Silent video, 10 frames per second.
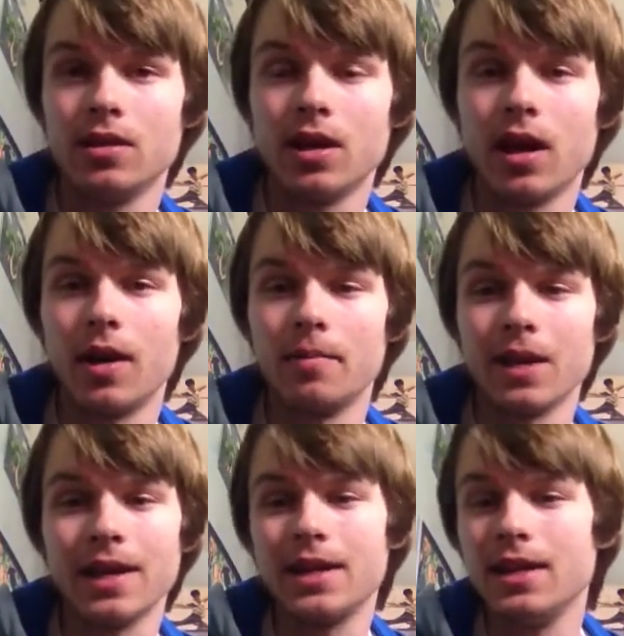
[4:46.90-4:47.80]

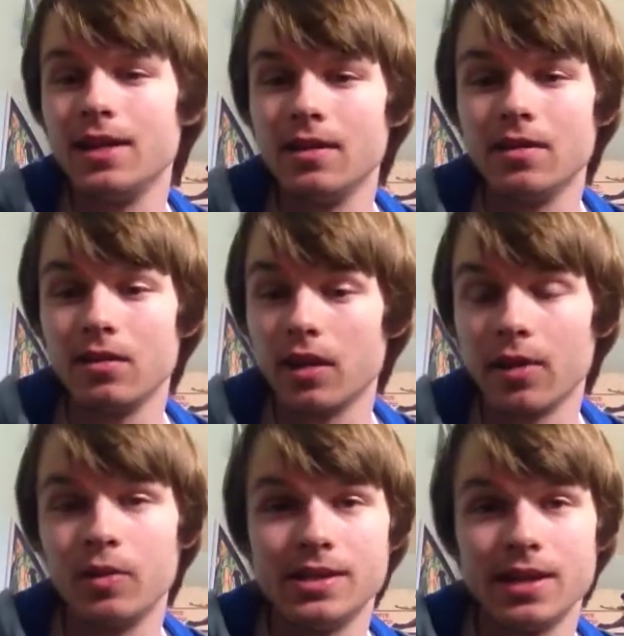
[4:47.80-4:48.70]
like
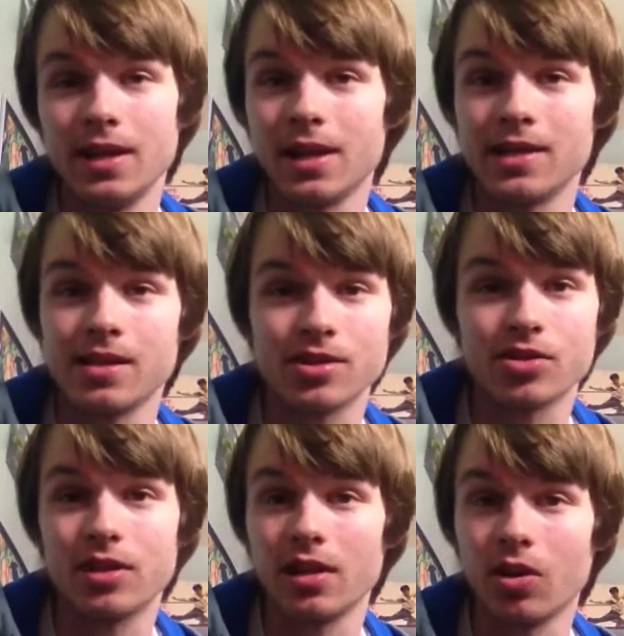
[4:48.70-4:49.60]
we've seen against
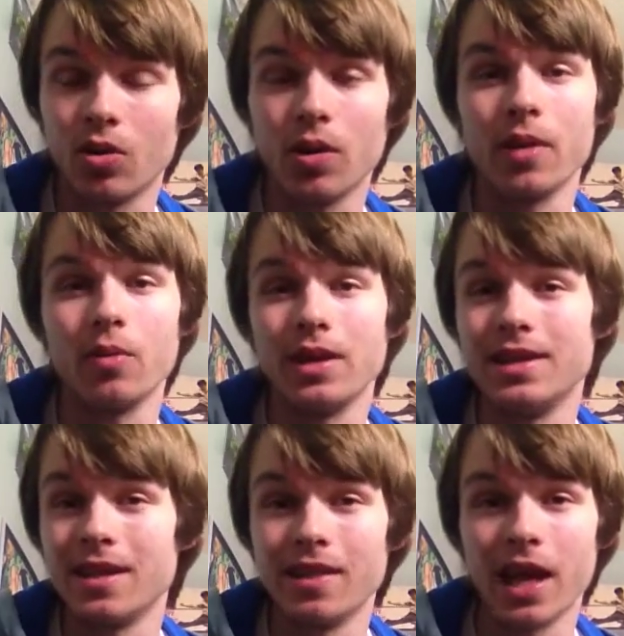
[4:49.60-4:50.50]
Oscar De La Hoya, what he
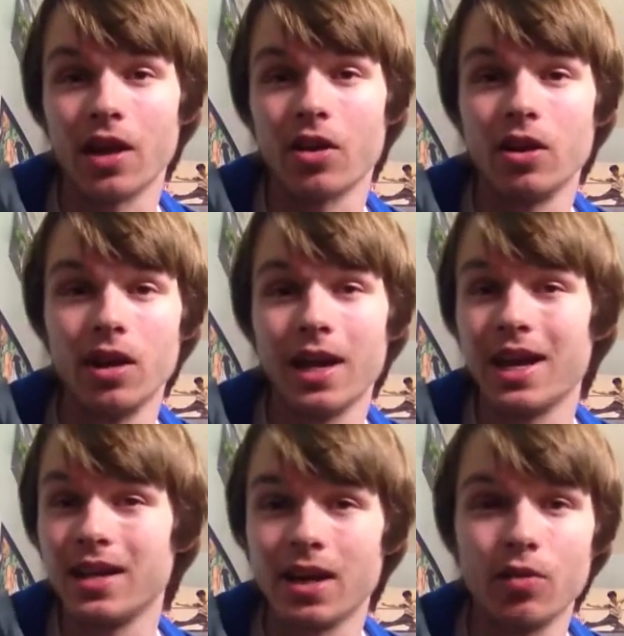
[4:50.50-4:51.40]
did there,
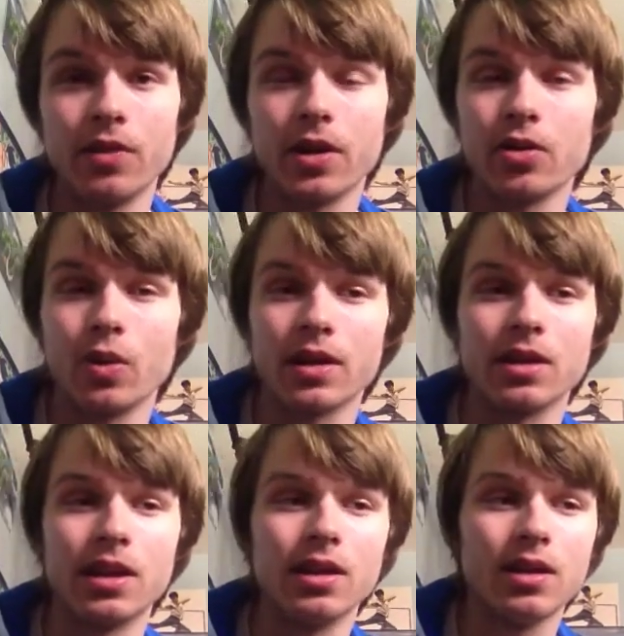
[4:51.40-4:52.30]
in and out very
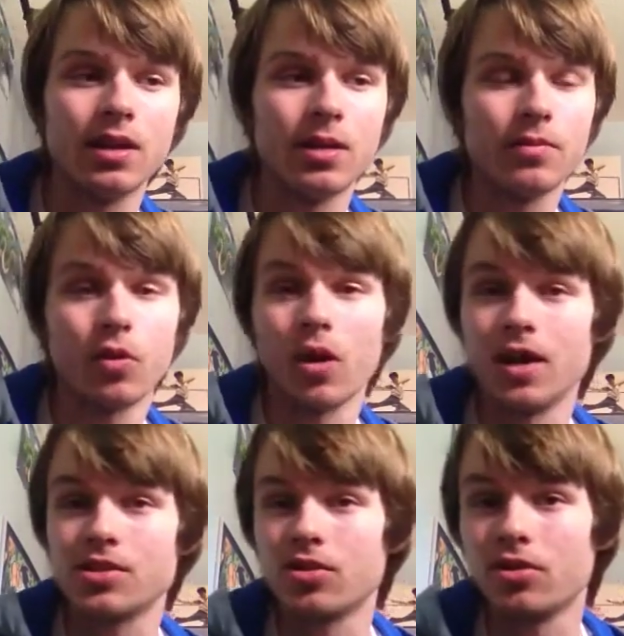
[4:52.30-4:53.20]
quickly, before
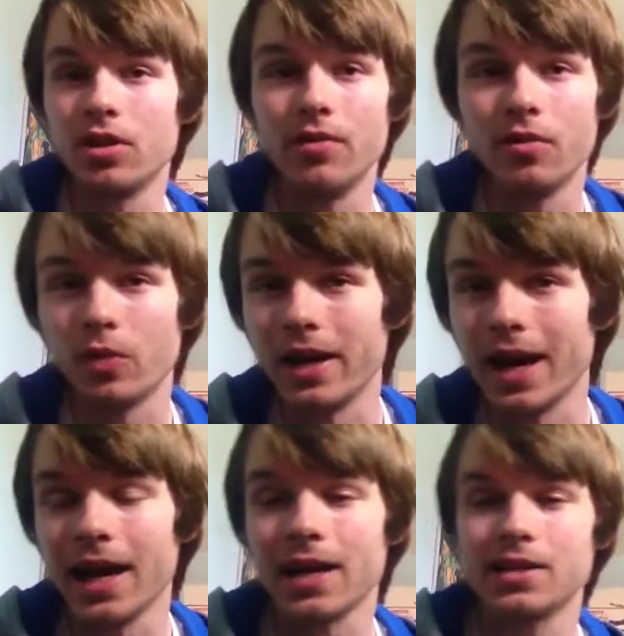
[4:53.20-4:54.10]
Oscar could even
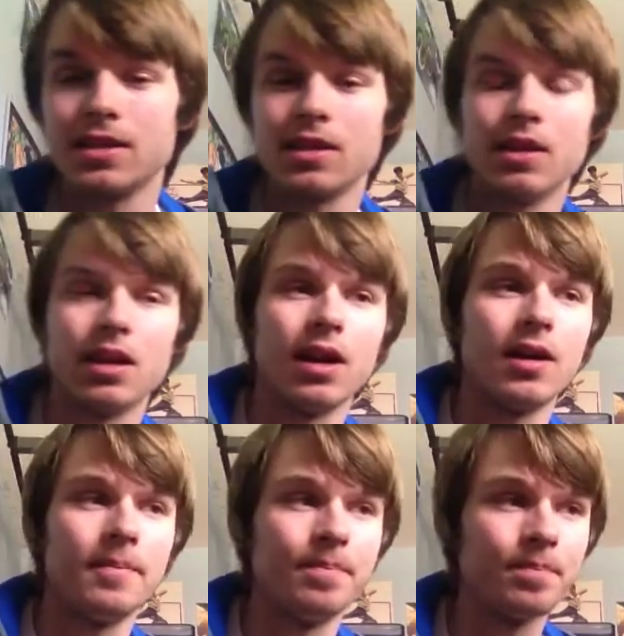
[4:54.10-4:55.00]
react.
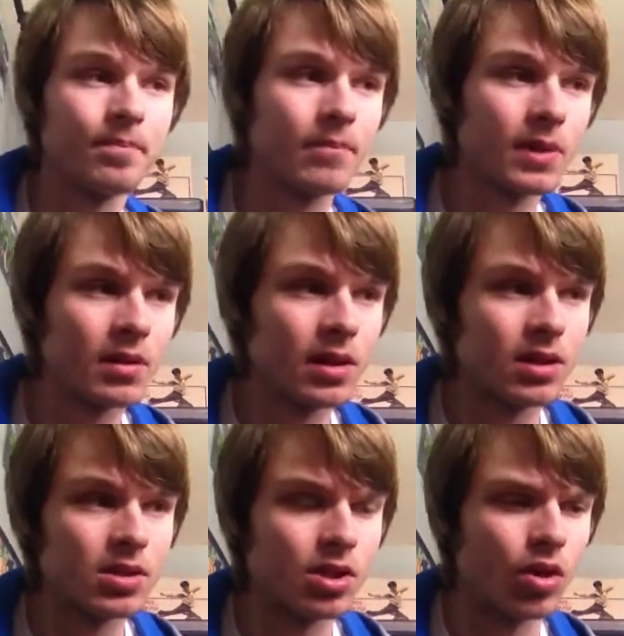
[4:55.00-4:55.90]

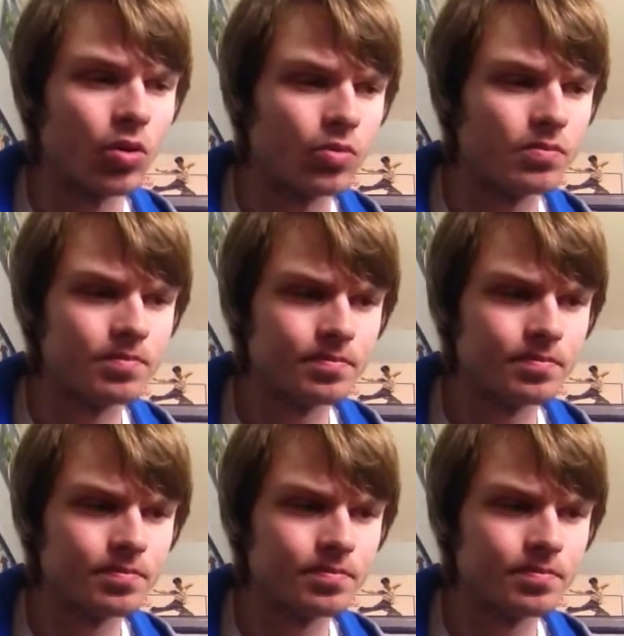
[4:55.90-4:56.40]
So